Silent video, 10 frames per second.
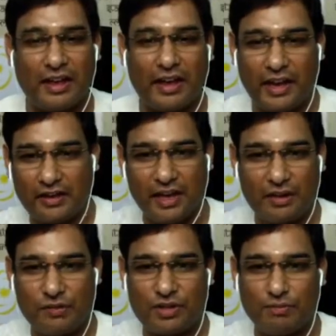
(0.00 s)
And
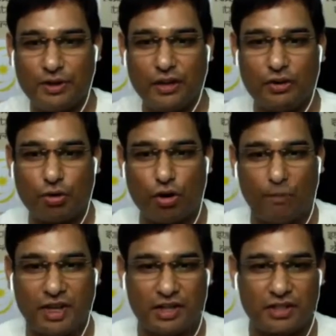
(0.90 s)
then somebody took
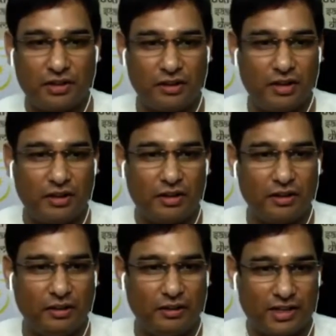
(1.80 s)
objection,
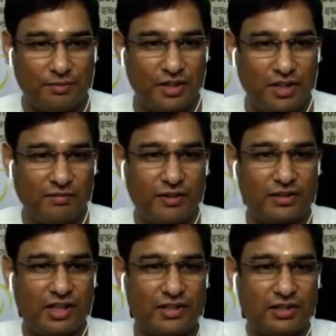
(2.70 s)
something with
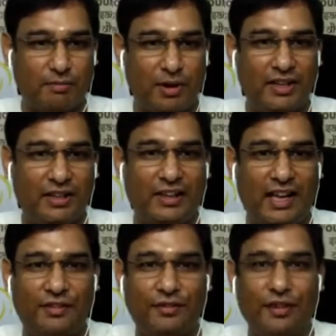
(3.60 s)
such motherly
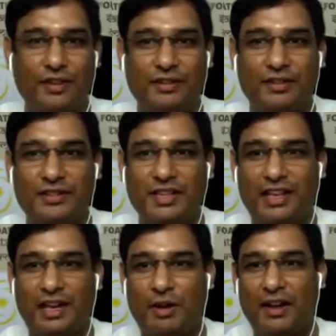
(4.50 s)
love
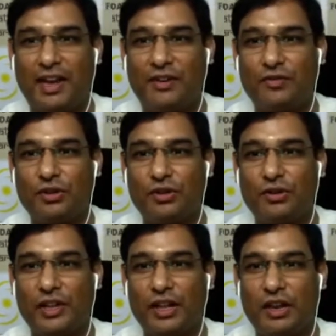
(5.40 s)
Sita Ma gave to you,
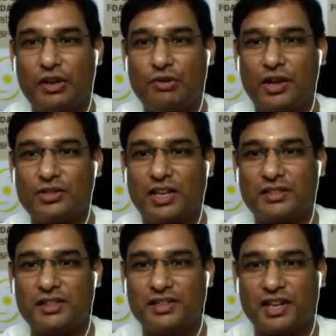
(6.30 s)
and then you are such
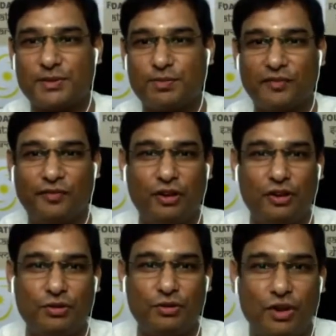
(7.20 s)
disrespectful,
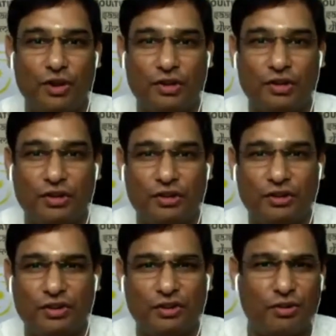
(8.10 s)
you
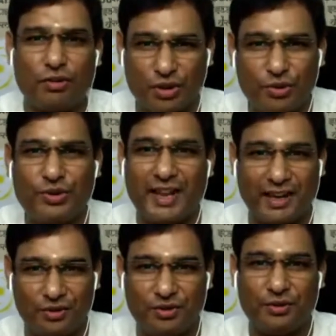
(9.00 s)
don't do that,
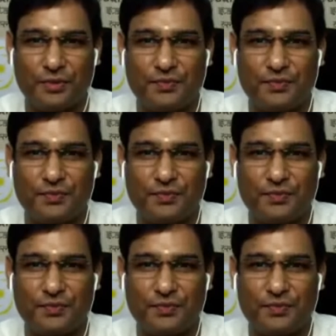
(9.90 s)
do you?